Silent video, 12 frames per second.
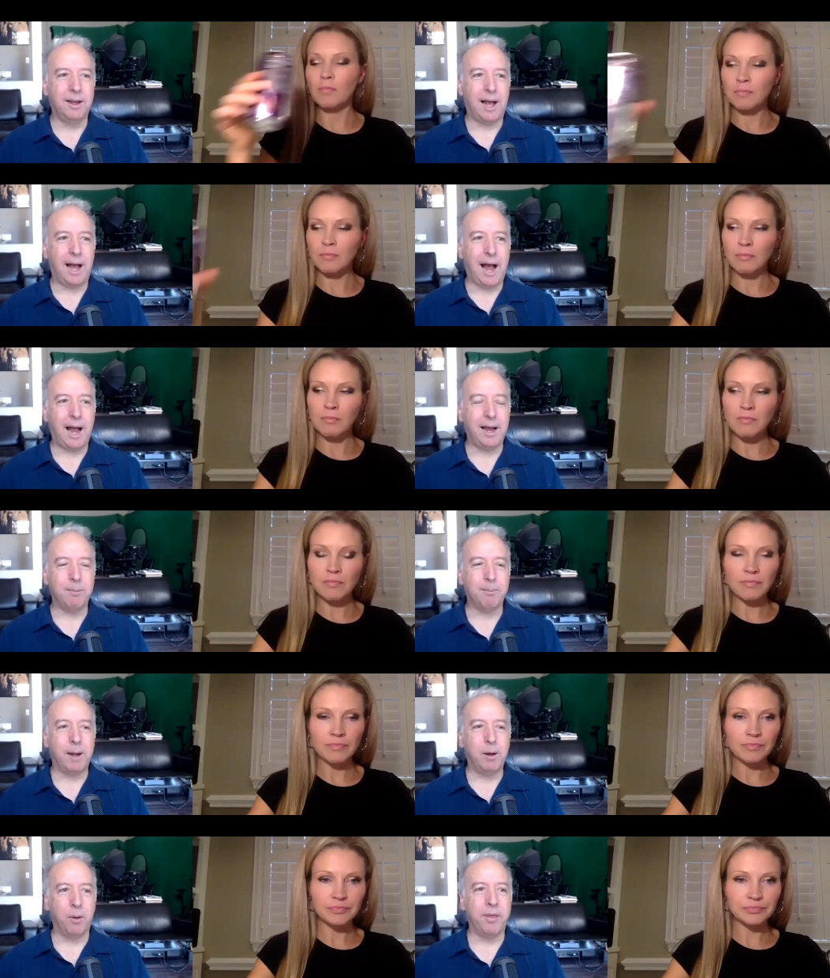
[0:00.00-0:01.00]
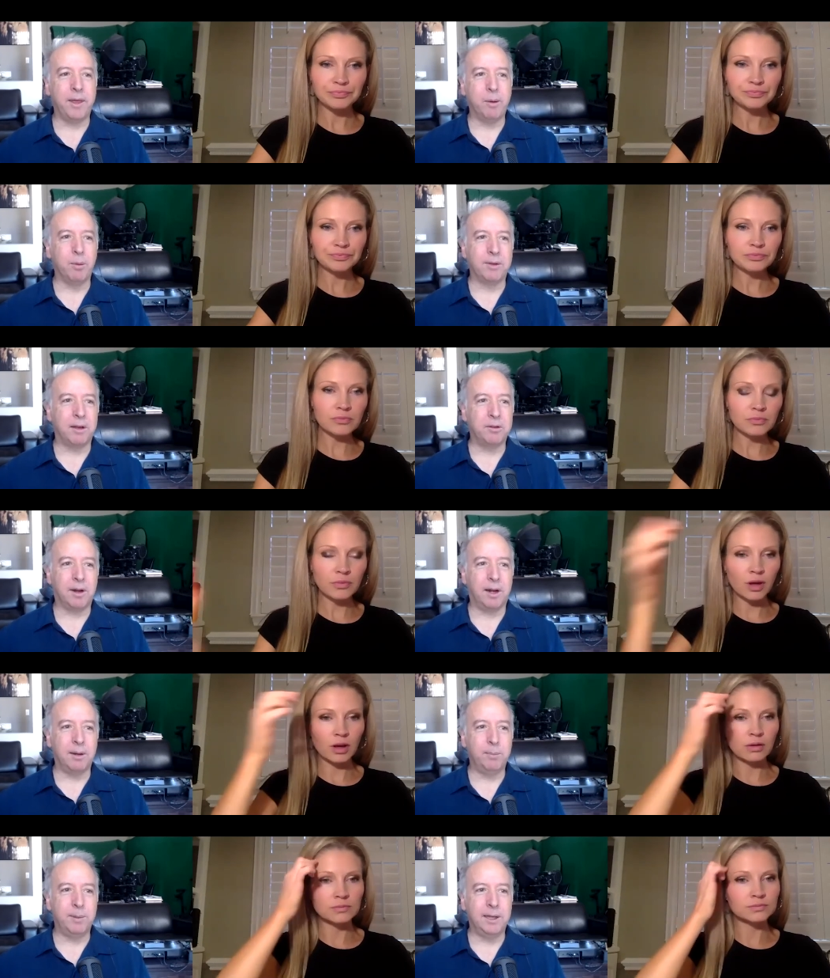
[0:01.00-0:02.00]
Speaker 1: oh. I my whole thing was I was trying
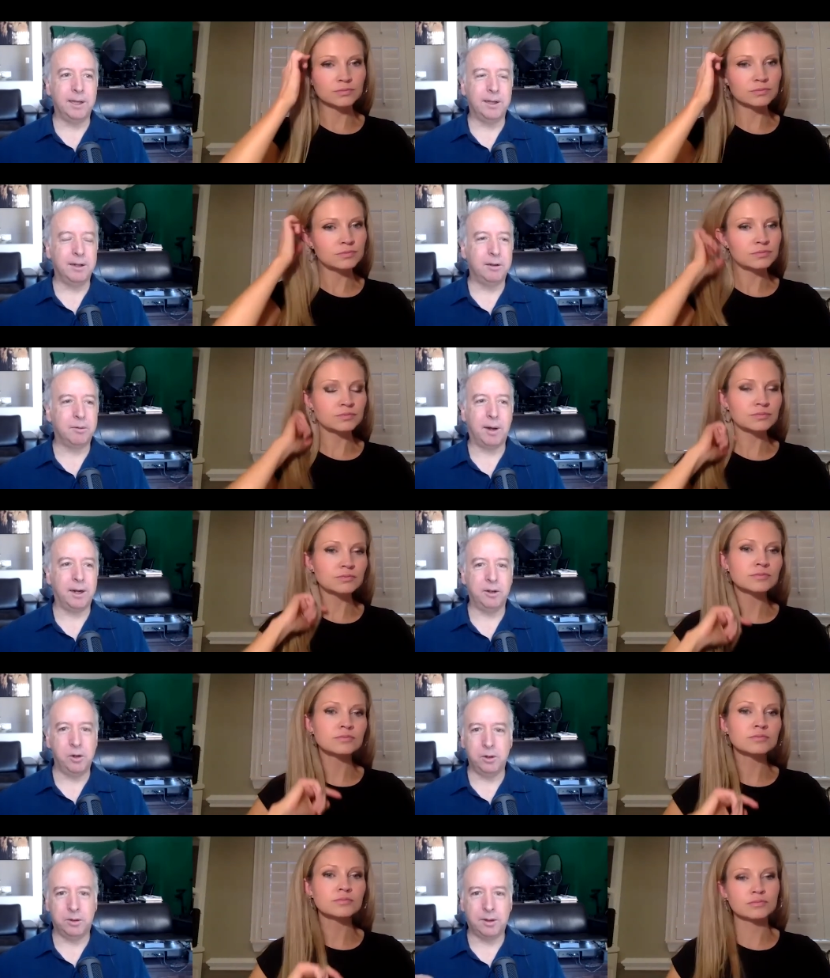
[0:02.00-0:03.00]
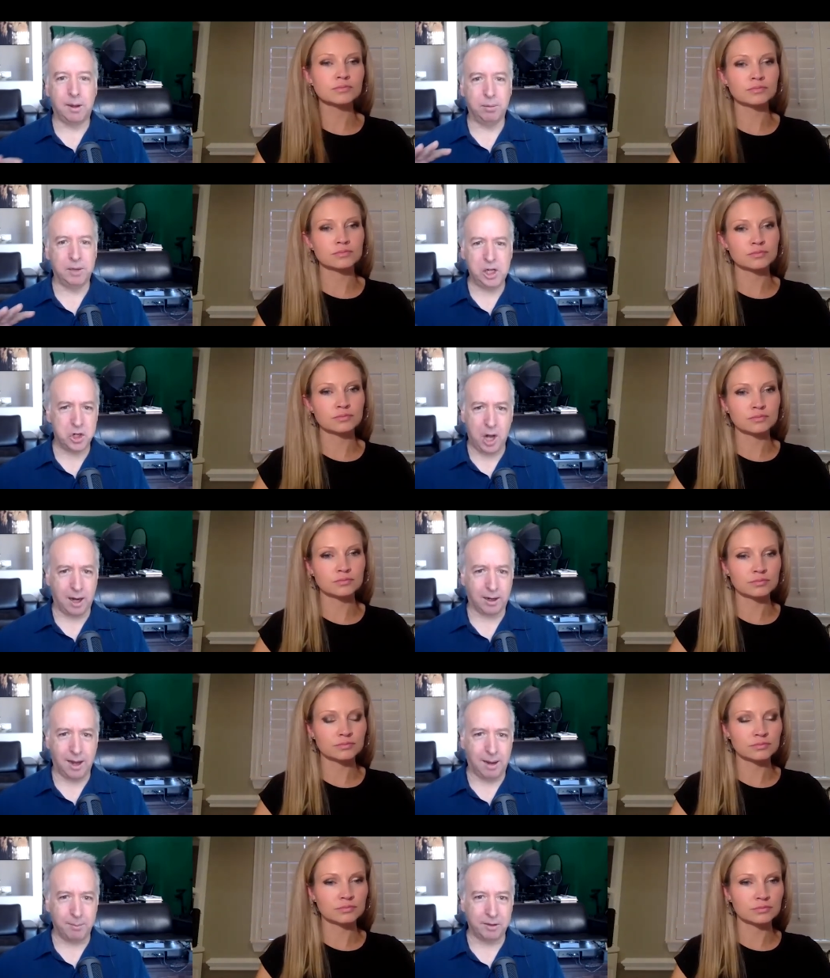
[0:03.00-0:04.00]
to be trying to do complete shock
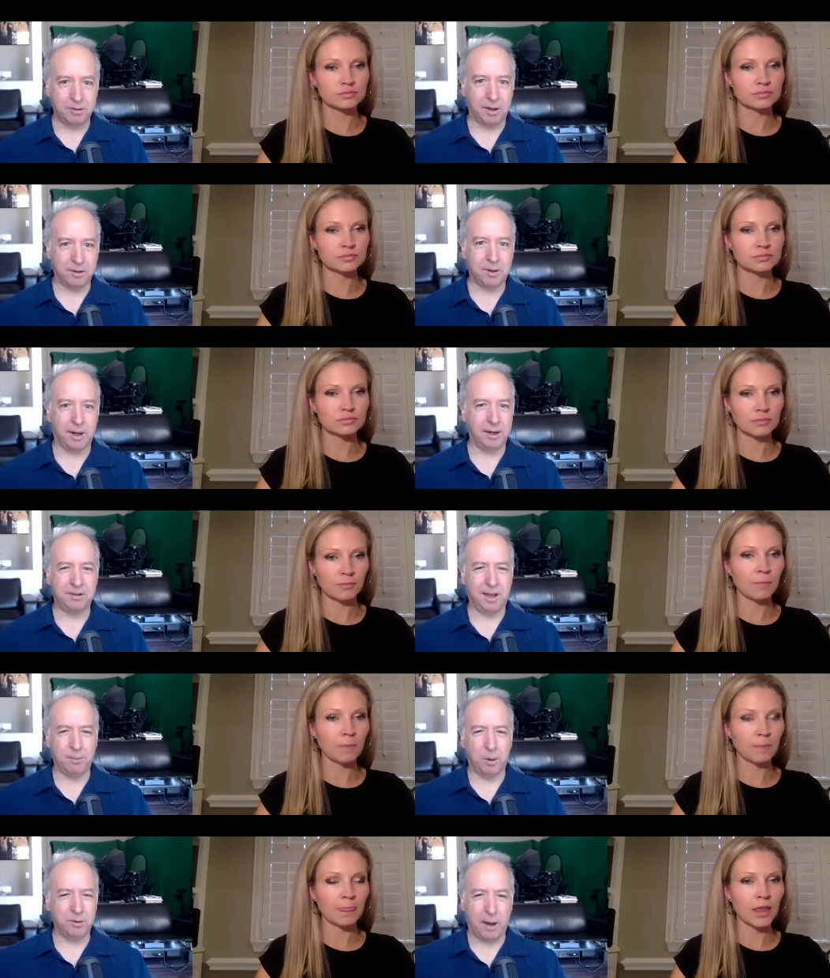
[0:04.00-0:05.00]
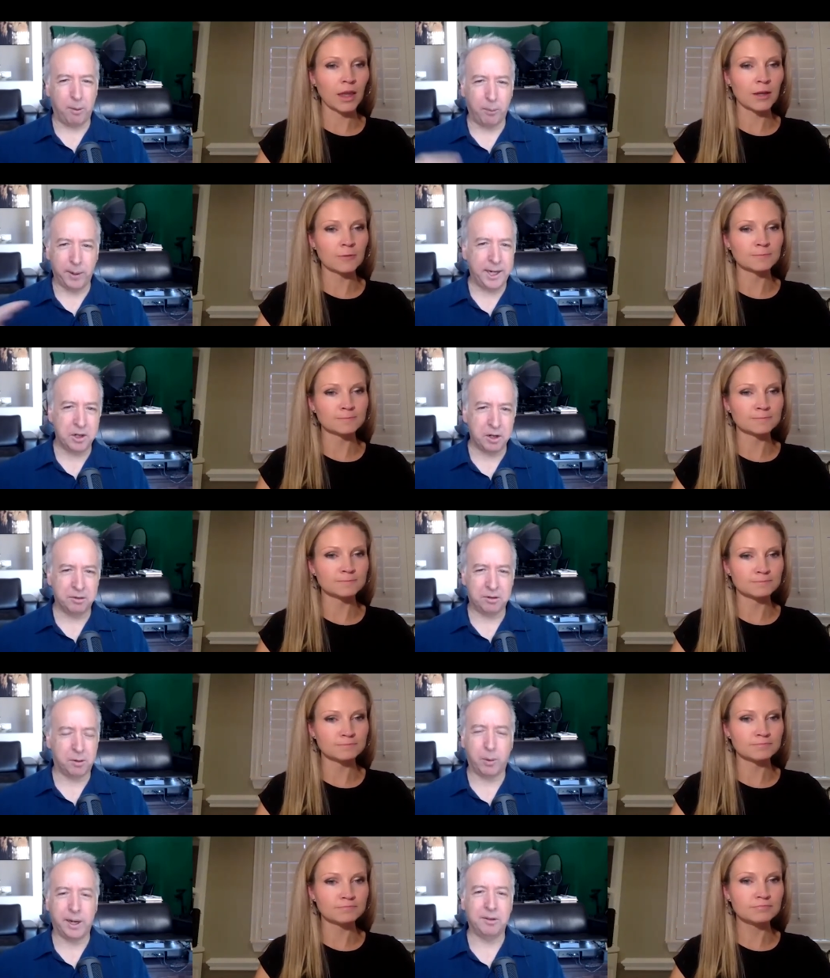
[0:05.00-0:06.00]
comedy. So I was trying to say the most outrageous,
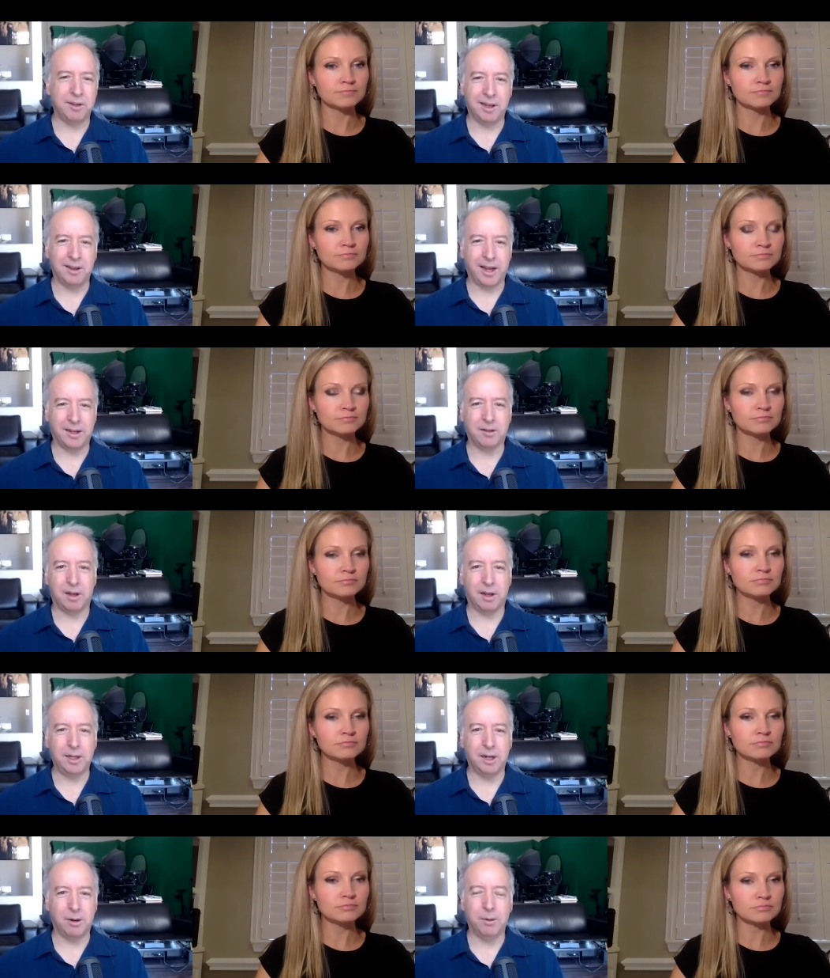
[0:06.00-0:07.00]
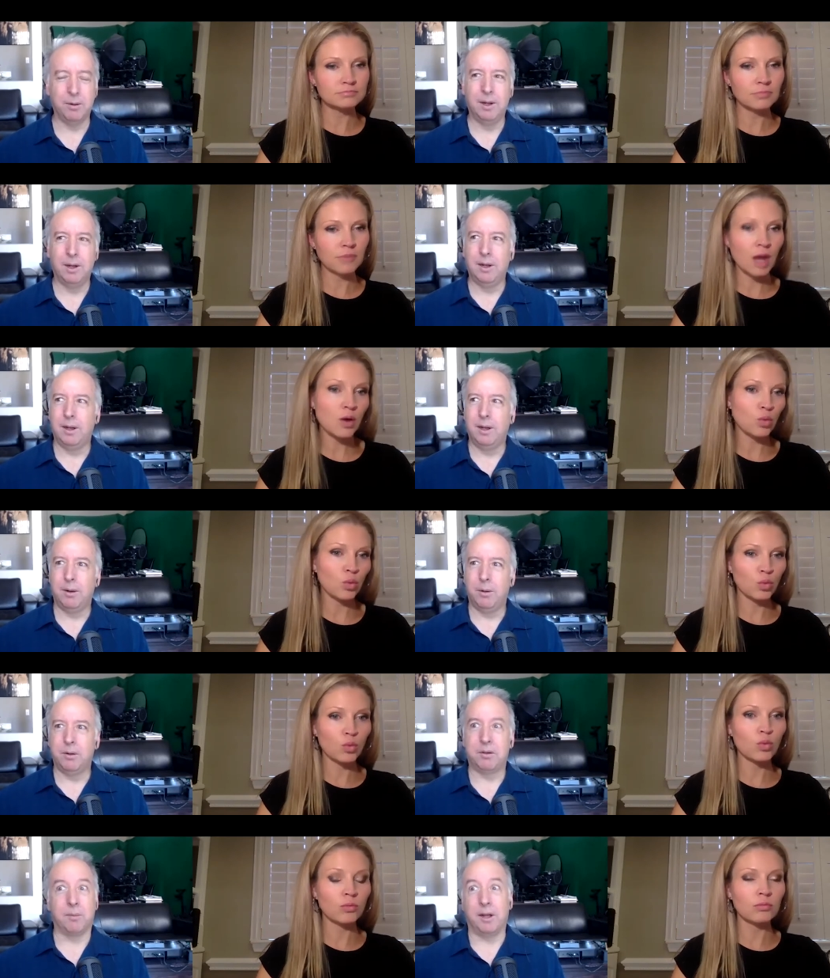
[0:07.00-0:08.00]
crazy, like you know,
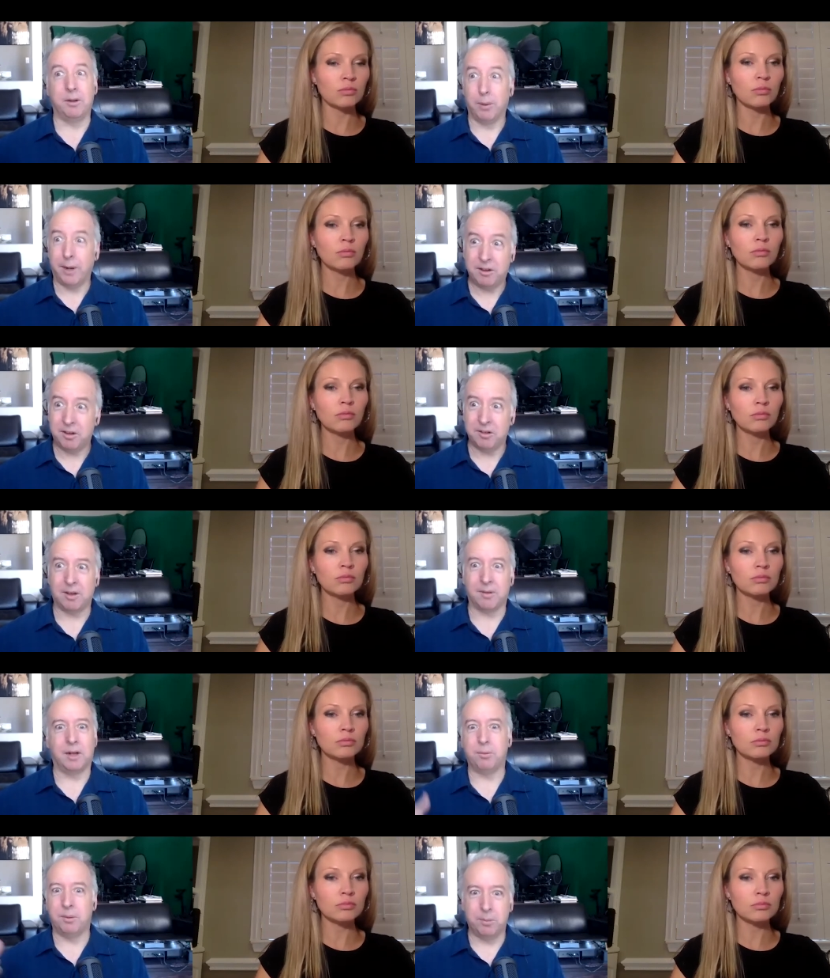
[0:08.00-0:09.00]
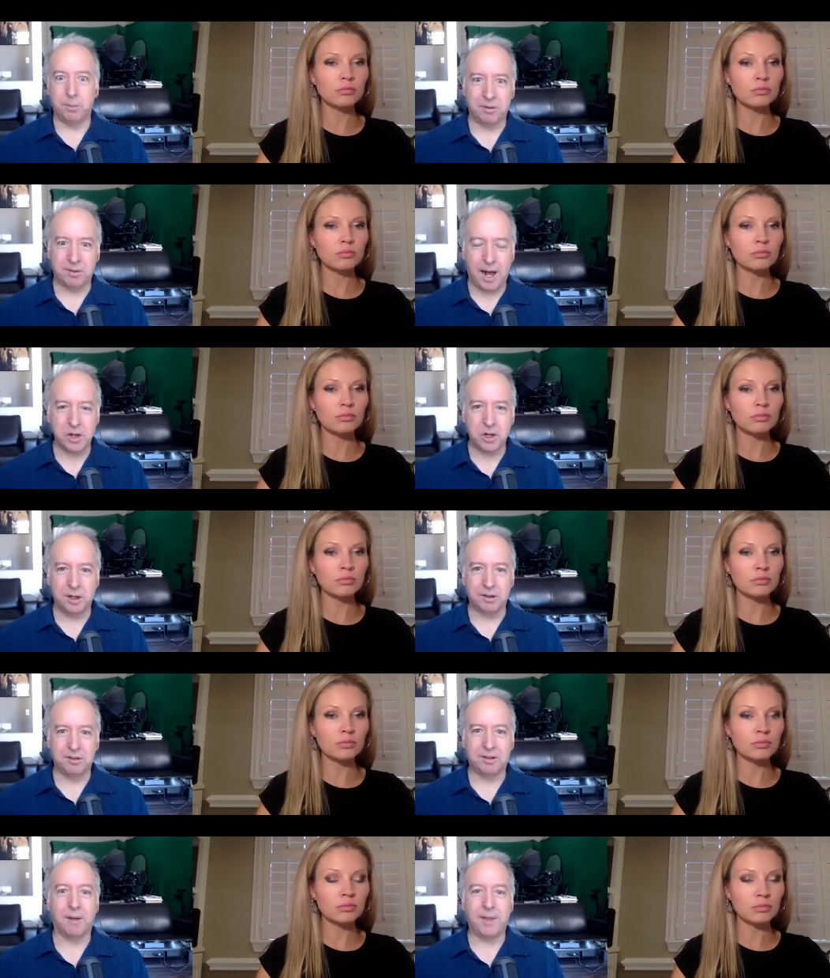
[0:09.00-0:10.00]
sometimes racist, sometimes misogynist
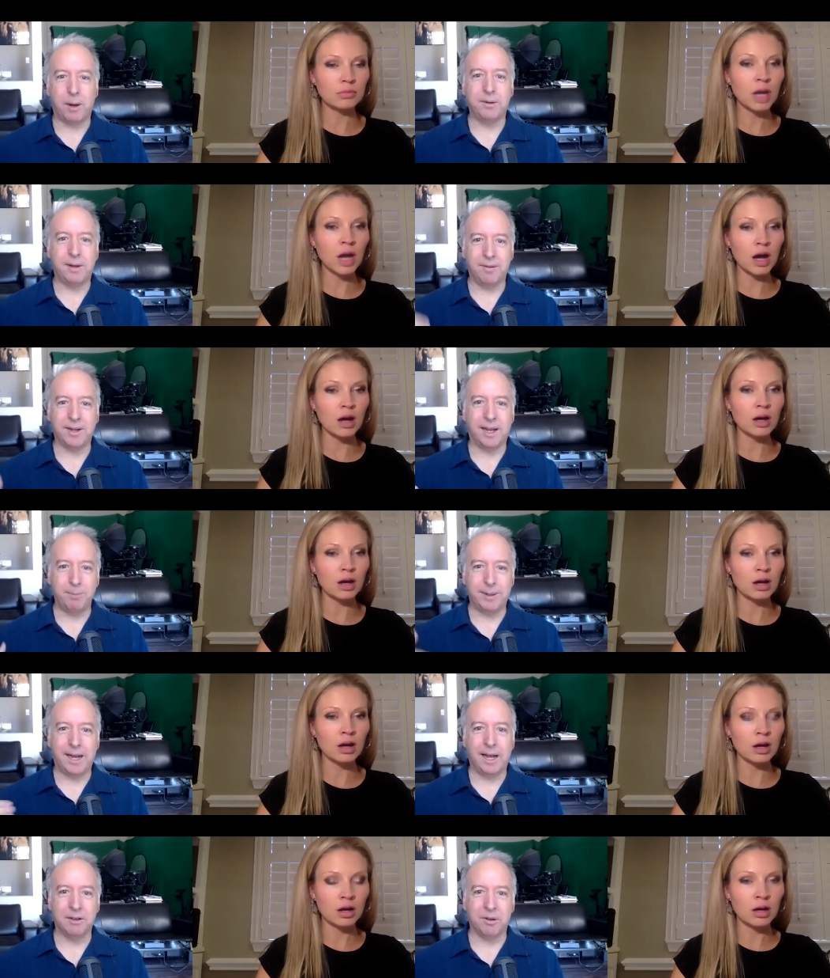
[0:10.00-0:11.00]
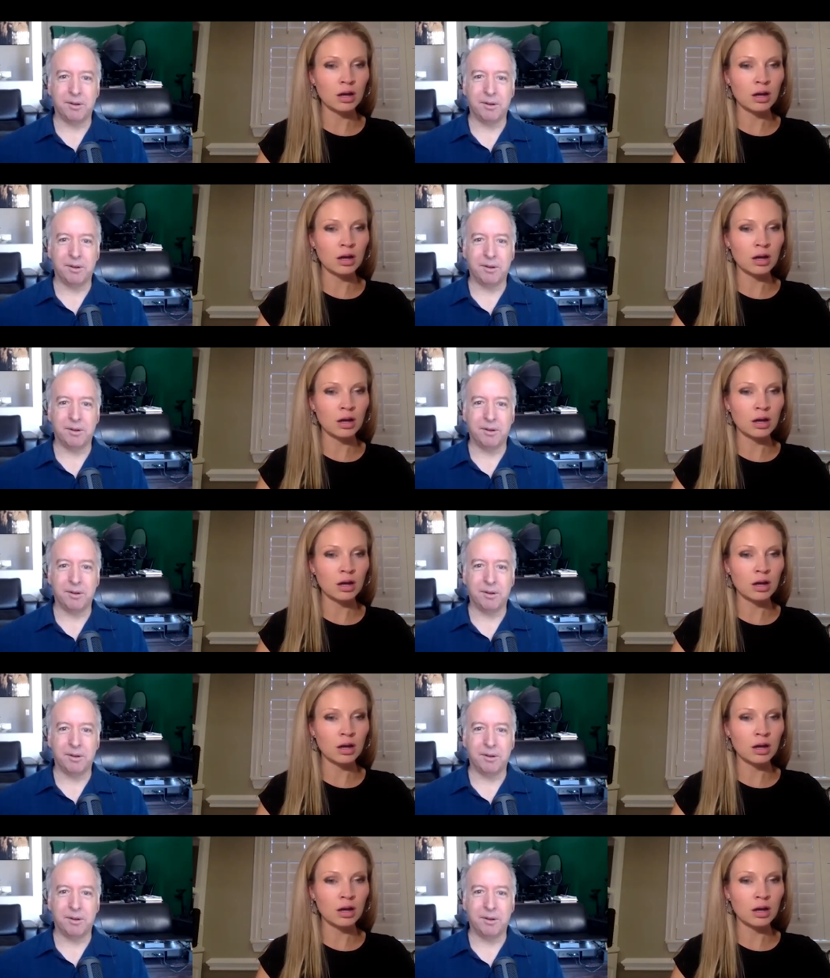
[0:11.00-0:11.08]
stuff that would definitely get me canceled